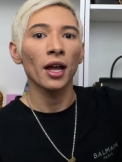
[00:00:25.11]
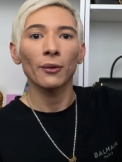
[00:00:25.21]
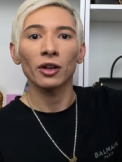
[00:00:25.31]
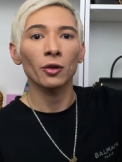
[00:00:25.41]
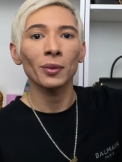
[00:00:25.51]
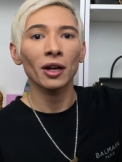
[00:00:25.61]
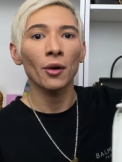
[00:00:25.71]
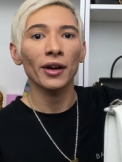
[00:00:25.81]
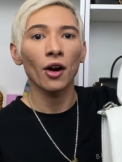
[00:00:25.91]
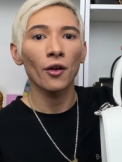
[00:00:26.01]
We will be
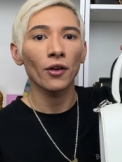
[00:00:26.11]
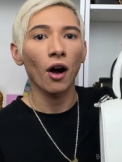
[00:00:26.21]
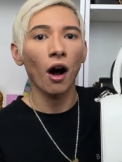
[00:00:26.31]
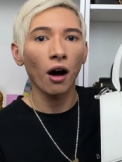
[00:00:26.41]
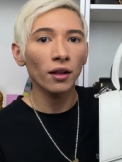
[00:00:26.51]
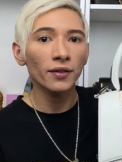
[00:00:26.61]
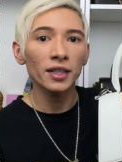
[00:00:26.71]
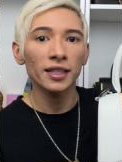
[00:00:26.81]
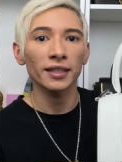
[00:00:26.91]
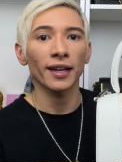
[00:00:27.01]
going over all of the
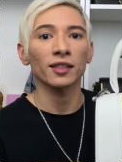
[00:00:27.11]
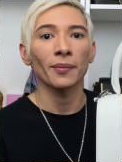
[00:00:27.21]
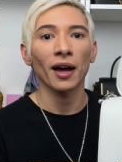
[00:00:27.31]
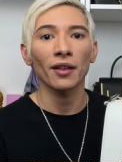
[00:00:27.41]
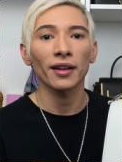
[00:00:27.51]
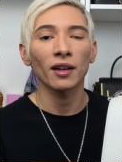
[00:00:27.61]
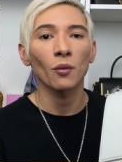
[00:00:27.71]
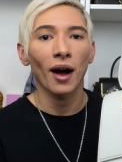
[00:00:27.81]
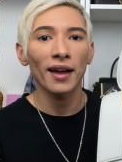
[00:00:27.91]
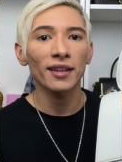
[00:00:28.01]
details about it and
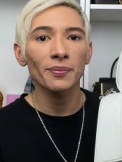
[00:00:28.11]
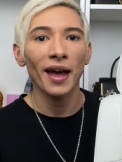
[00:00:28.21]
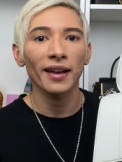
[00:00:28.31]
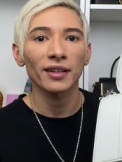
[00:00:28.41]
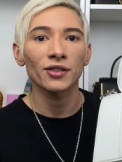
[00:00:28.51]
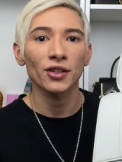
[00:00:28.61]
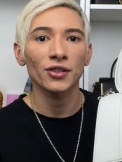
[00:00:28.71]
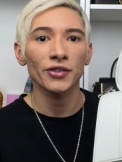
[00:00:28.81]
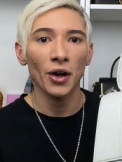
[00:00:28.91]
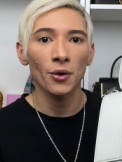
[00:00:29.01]
why this bag is
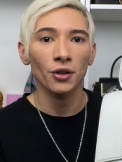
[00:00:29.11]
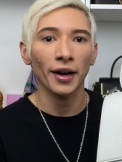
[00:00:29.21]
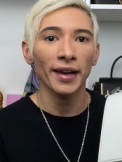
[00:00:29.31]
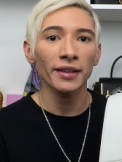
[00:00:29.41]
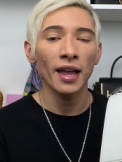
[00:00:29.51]
just so great.